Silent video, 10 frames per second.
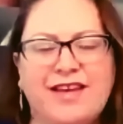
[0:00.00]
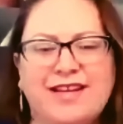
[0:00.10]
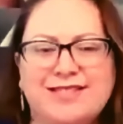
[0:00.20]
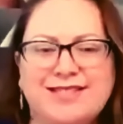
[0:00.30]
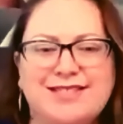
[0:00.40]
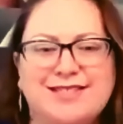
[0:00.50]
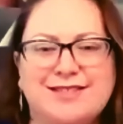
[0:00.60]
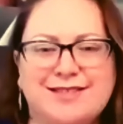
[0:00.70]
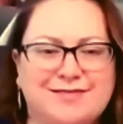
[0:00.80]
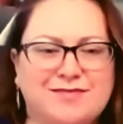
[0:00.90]
that's
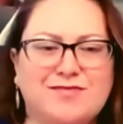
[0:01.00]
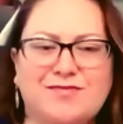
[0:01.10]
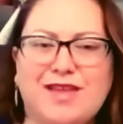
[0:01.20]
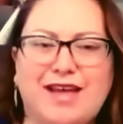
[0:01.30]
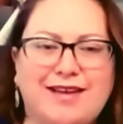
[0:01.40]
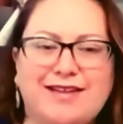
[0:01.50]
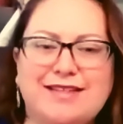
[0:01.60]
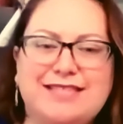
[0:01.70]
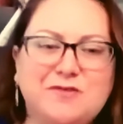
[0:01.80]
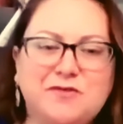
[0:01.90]

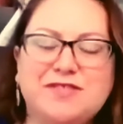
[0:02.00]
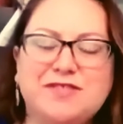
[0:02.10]
different